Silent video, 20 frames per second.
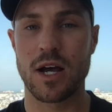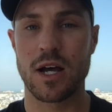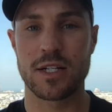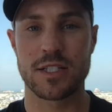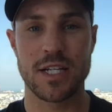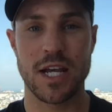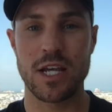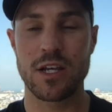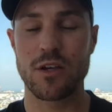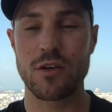
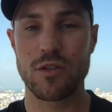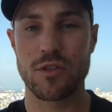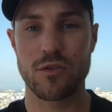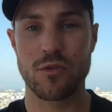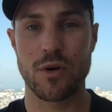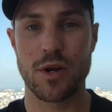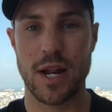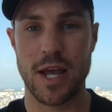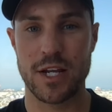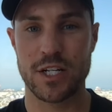take you
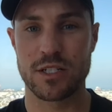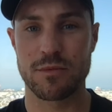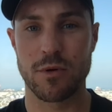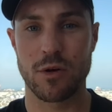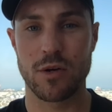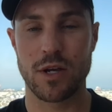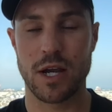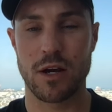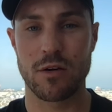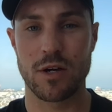through an
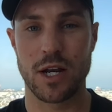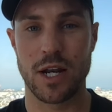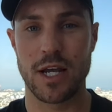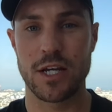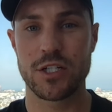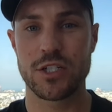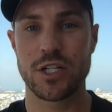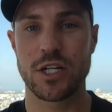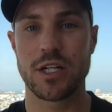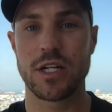HMO
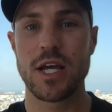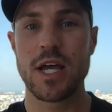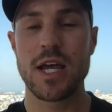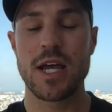calculation